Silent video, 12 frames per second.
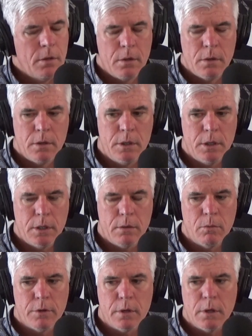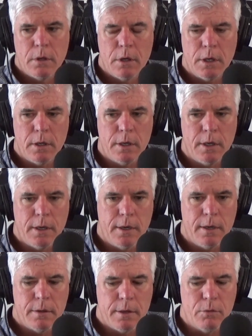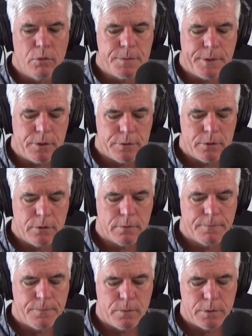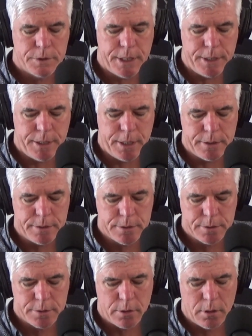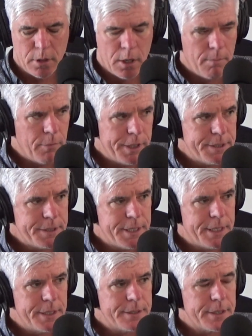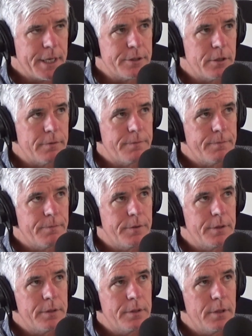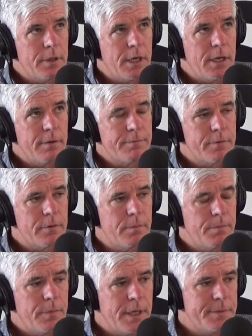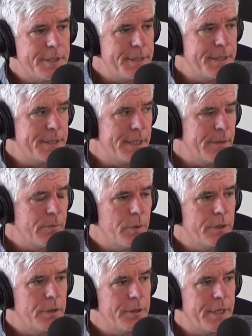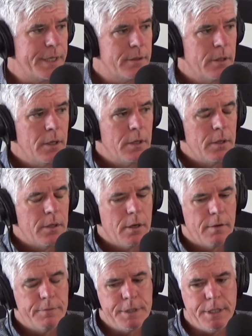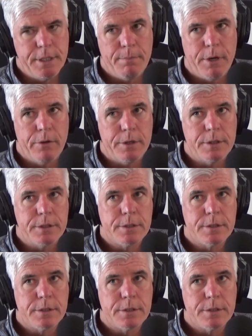Yeah, well, they've always been on the hook for 10 years. So my understanding is it kicks off from CCC when the date of the 10-year period is.